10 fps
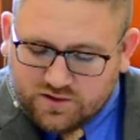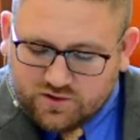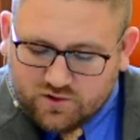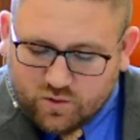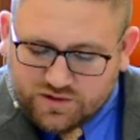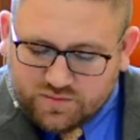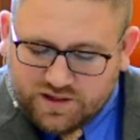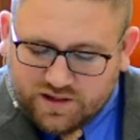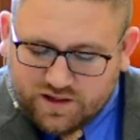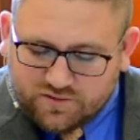Do you want to
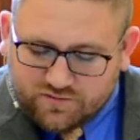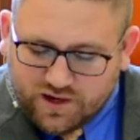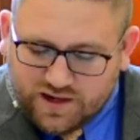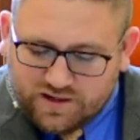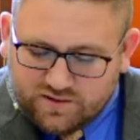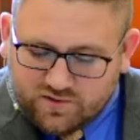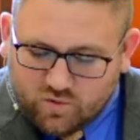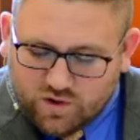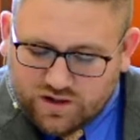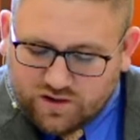be unafraid of the
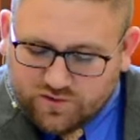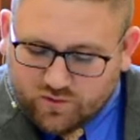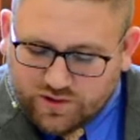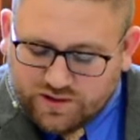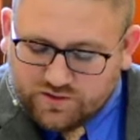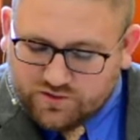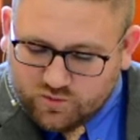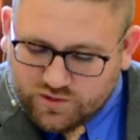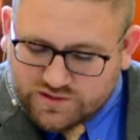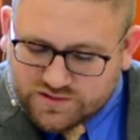one in authority? Do
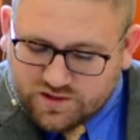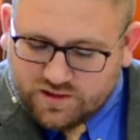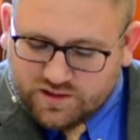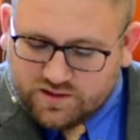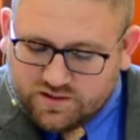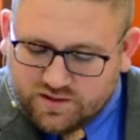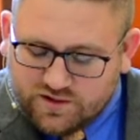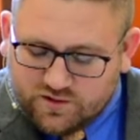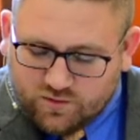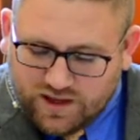what is good,
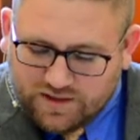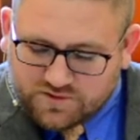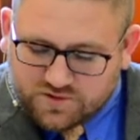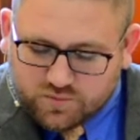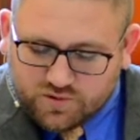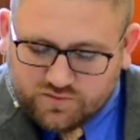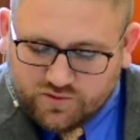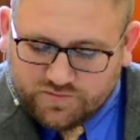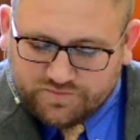and you will have its approval.